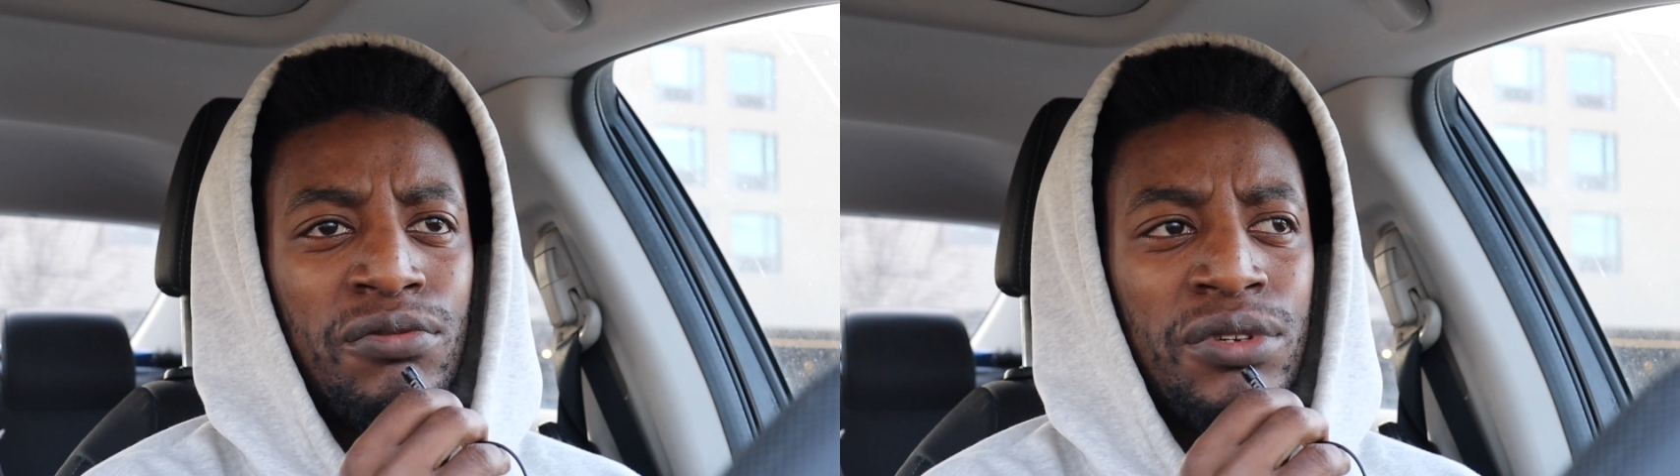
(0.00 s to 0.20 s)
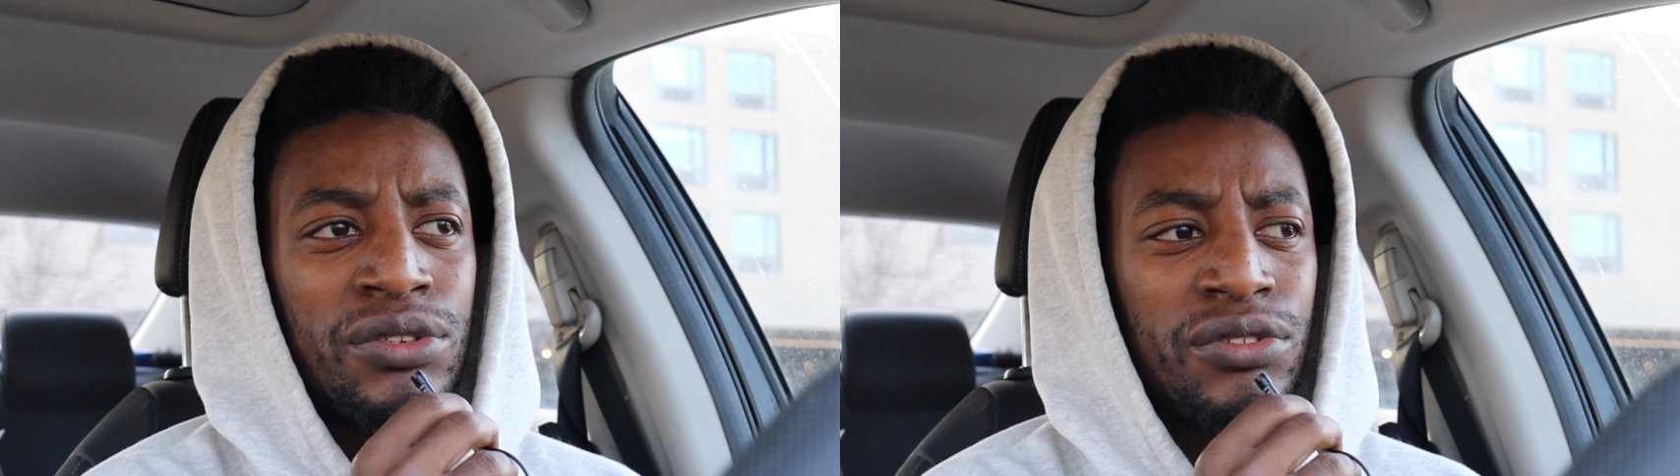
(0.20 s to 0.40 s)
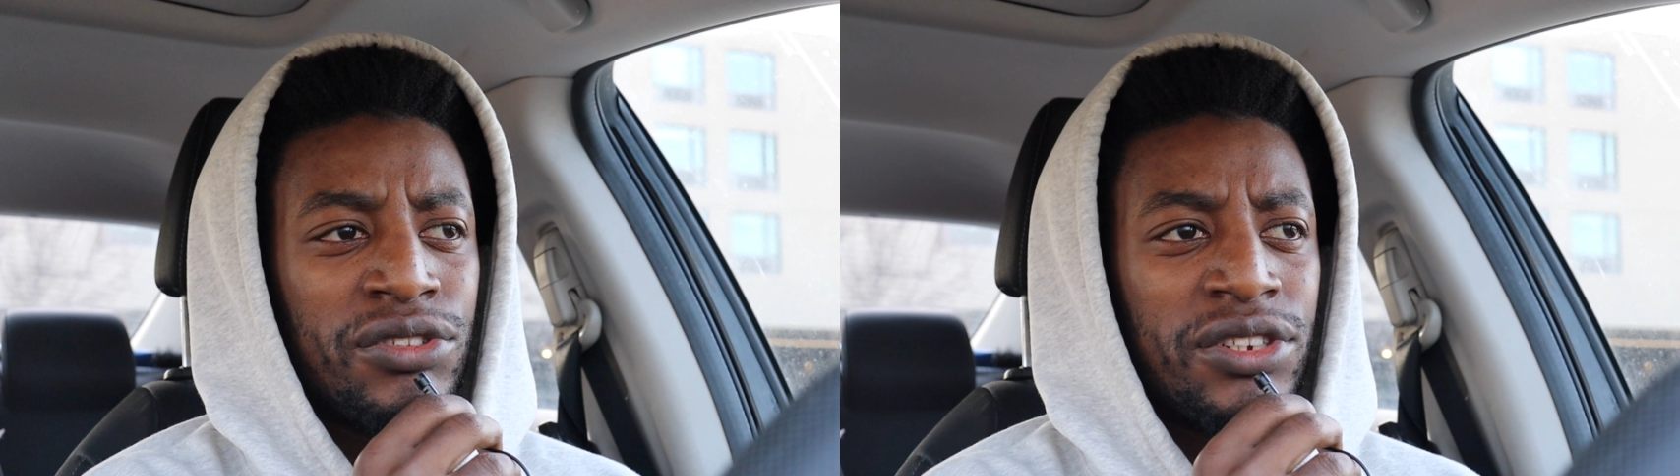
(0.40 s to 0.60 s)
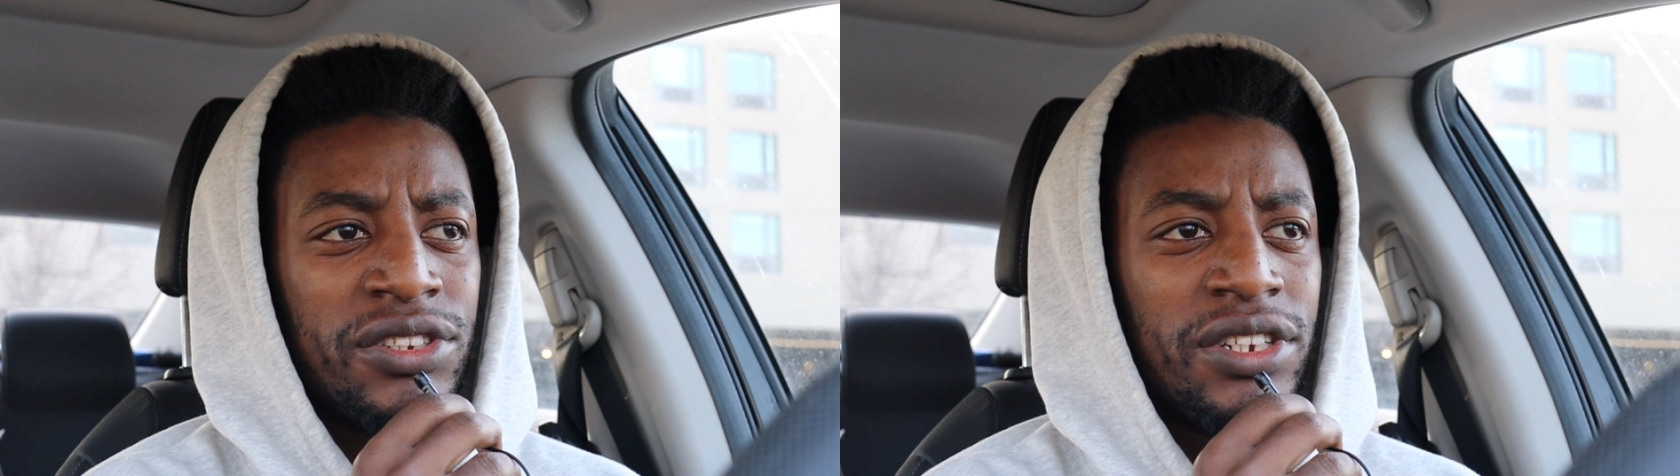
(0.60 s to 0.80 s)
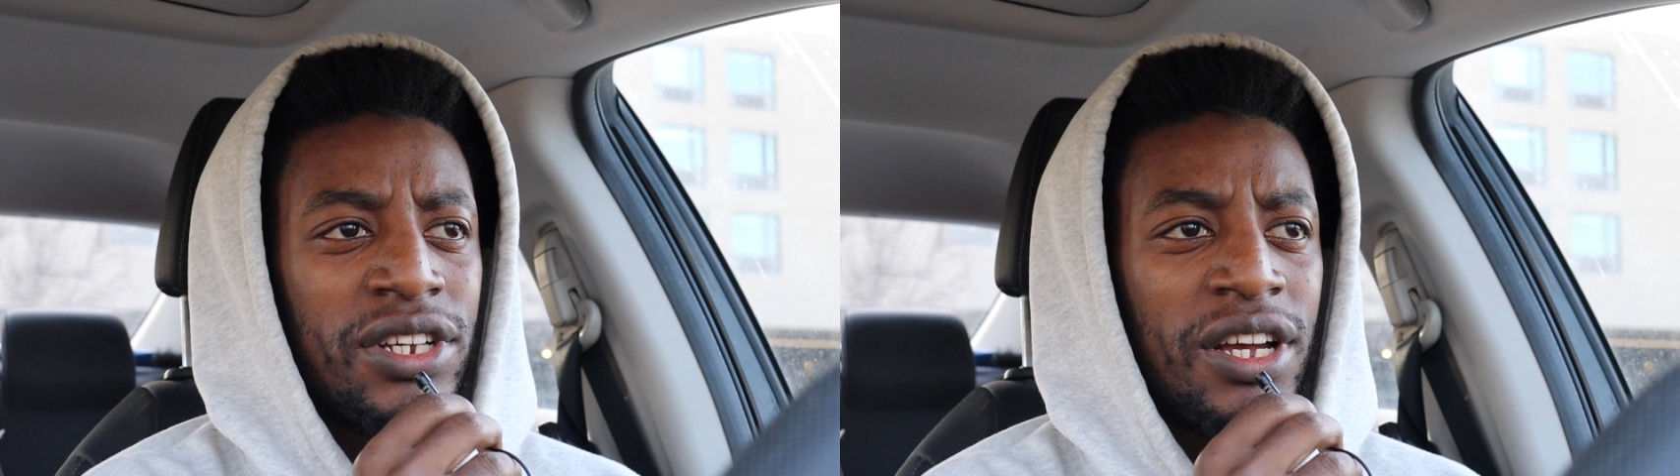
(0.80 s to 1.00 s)

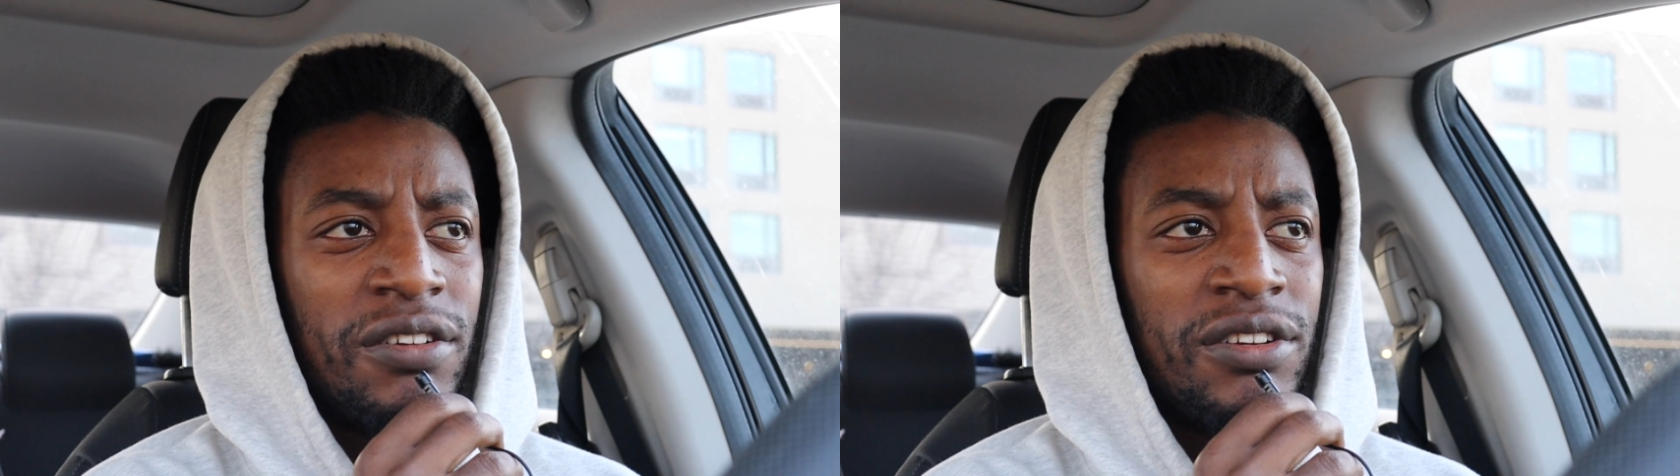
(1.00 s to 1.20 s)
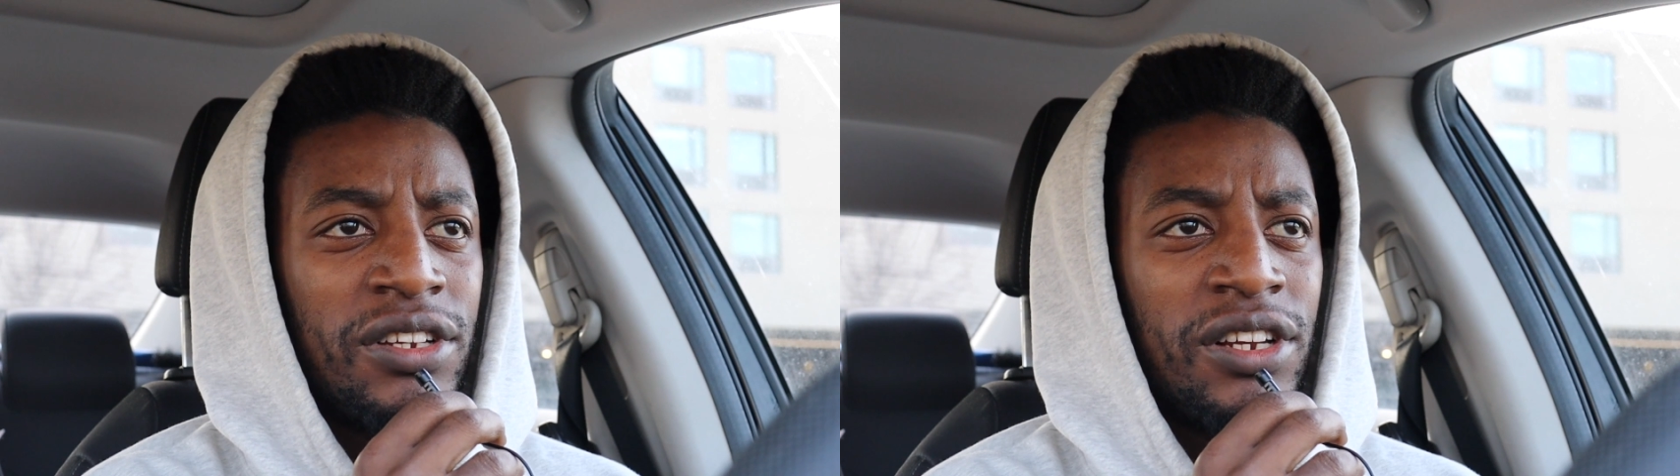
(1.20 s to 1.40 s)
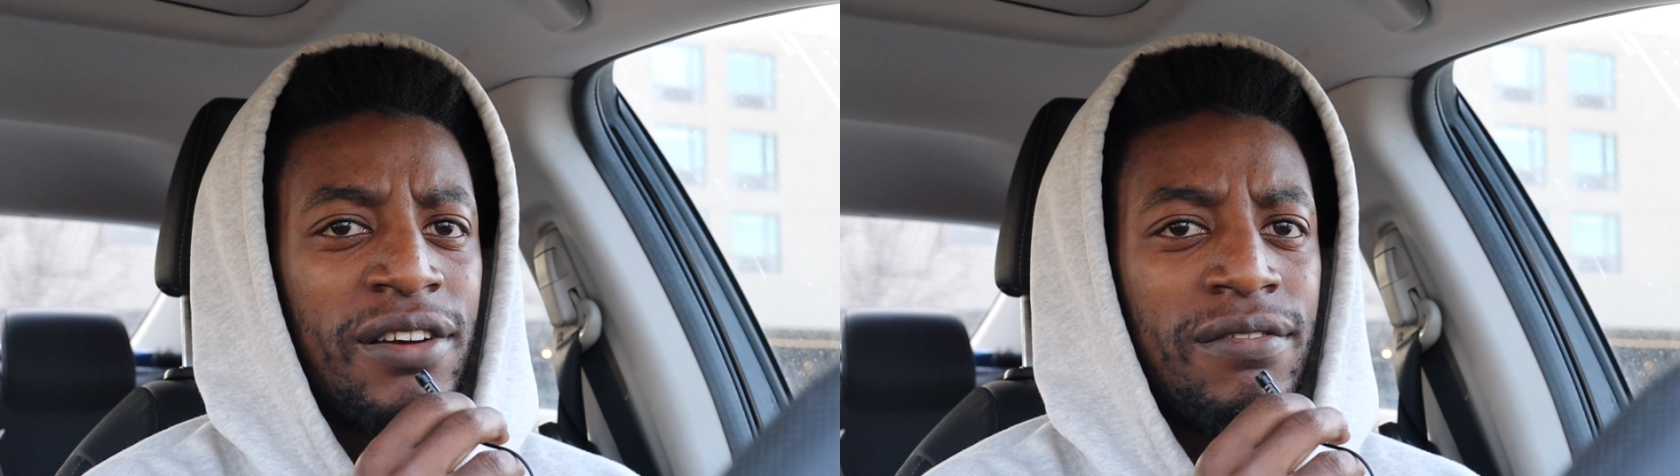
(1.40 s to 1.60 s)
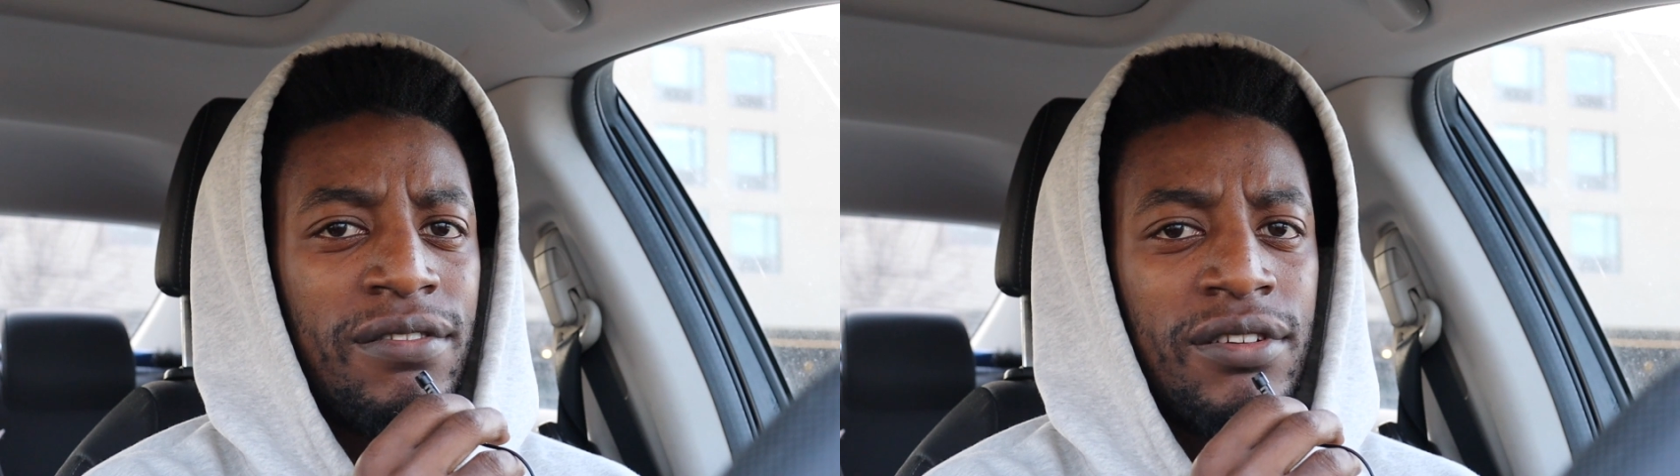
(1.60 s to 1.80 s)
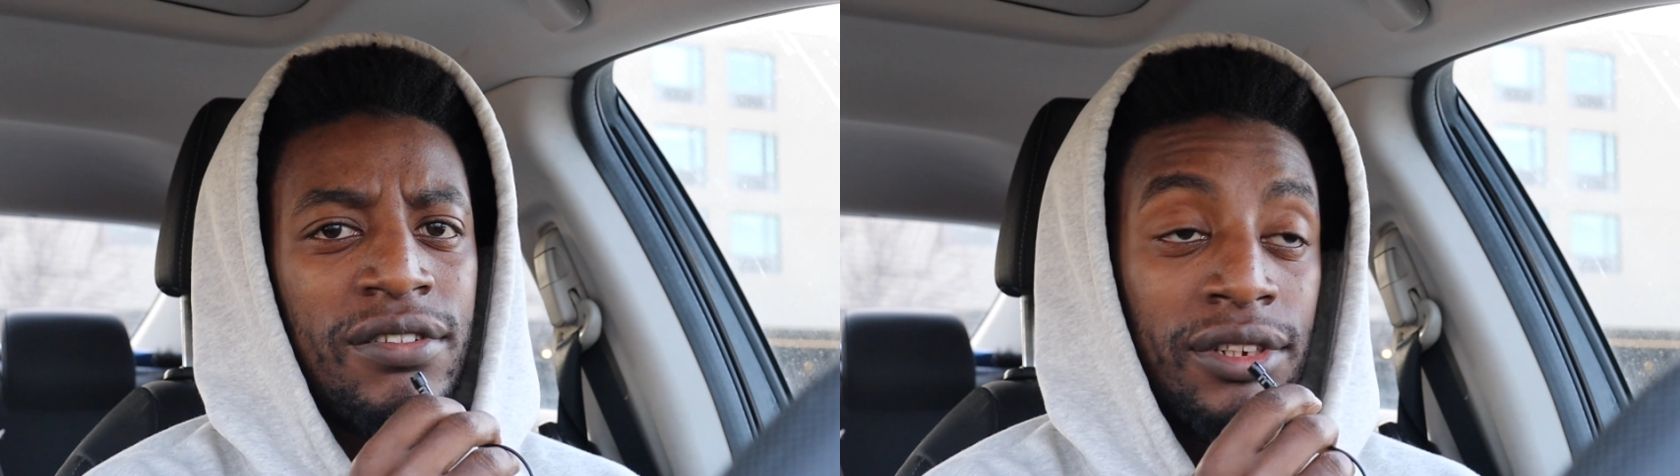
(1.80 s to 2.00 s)
resources aren't enough?